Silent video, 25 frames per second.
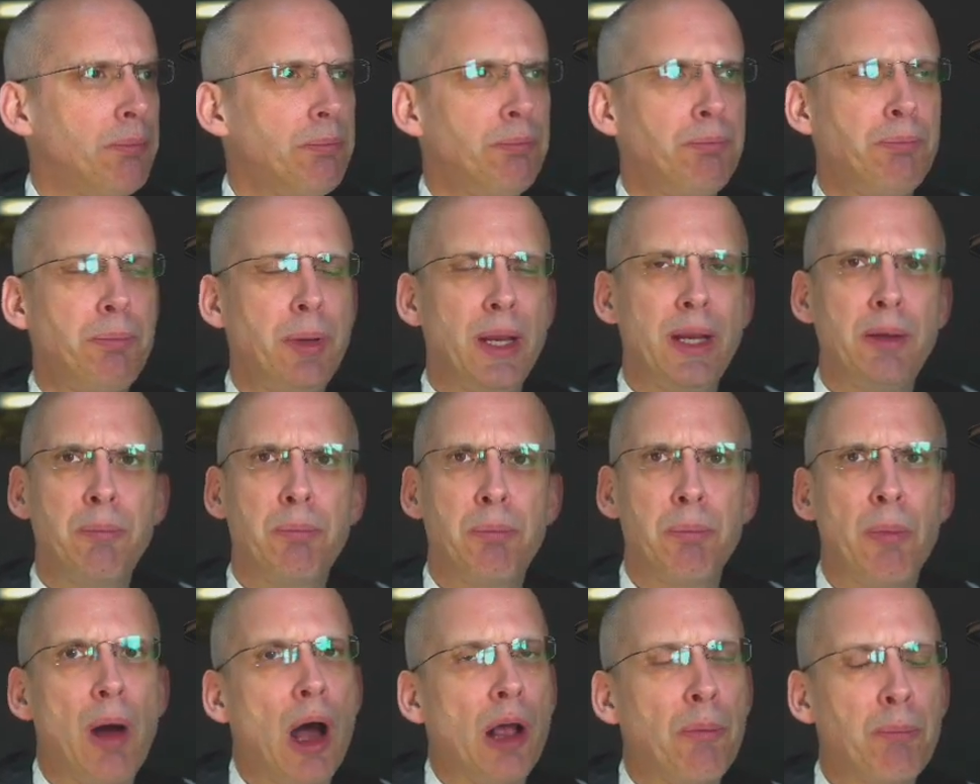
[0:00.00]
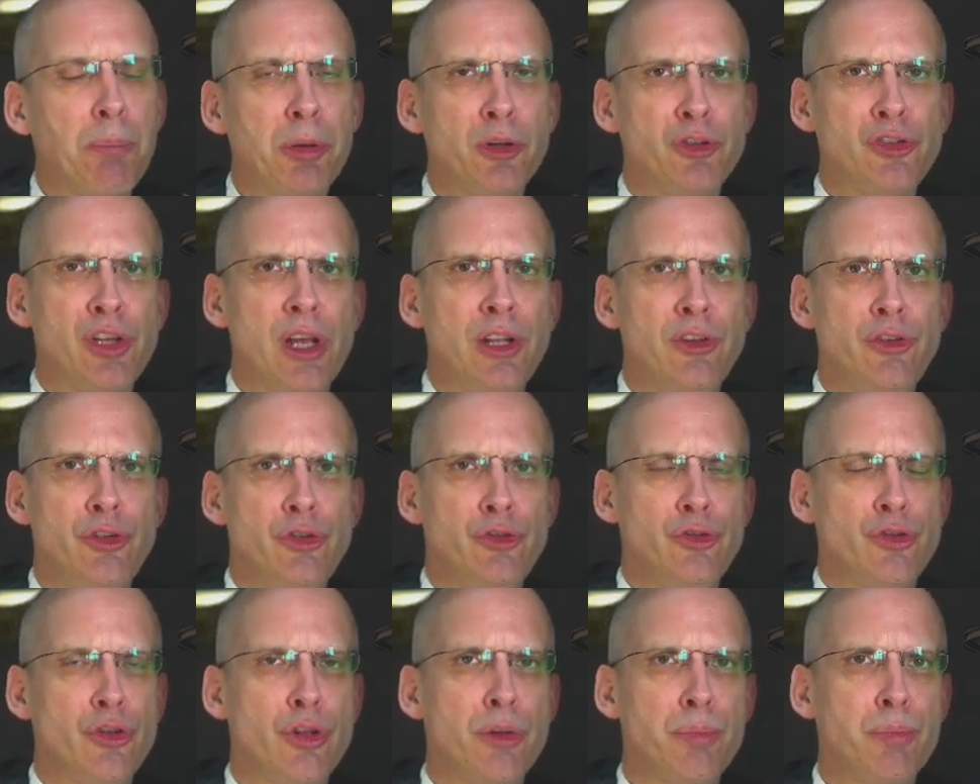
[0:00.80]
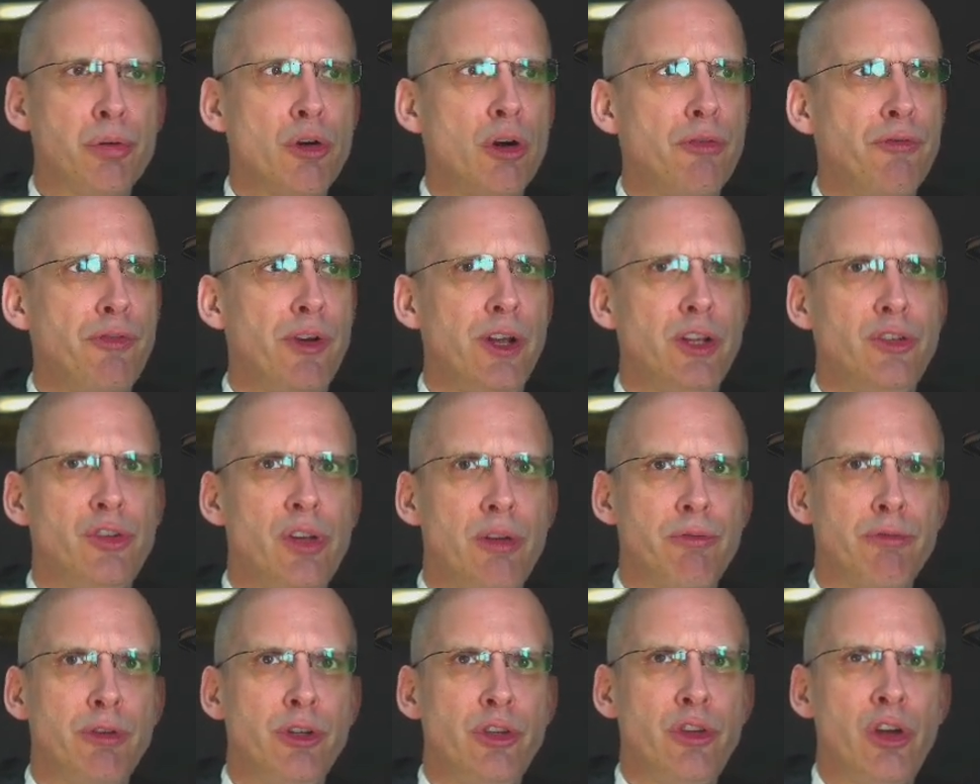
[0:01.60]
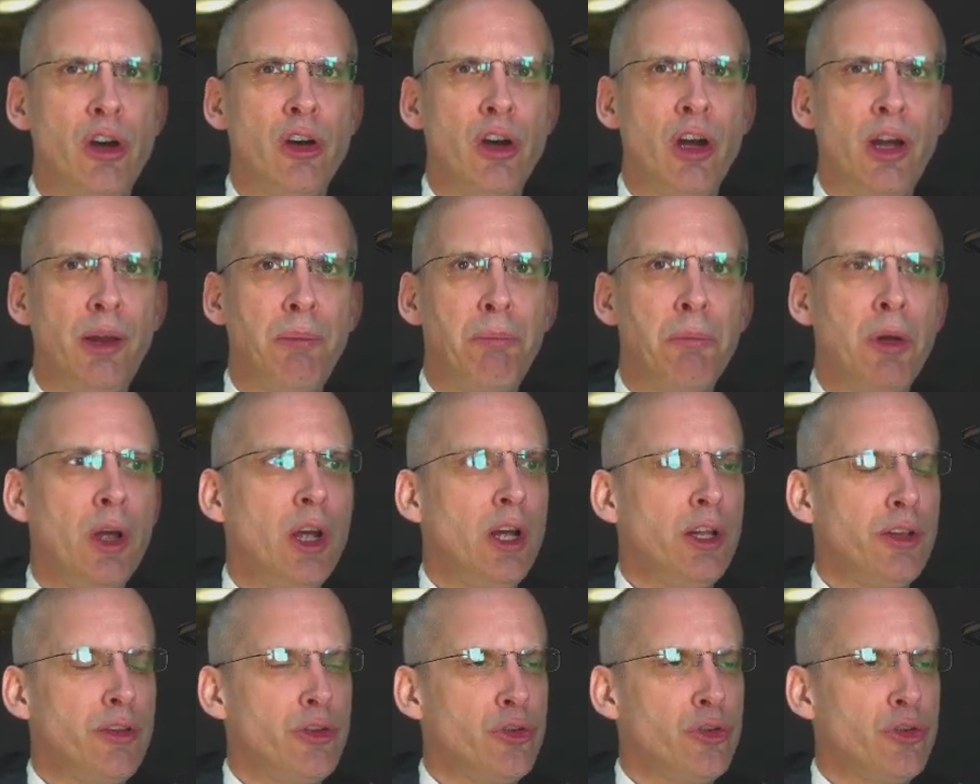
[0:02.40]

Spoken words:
big percentage of the profits every time the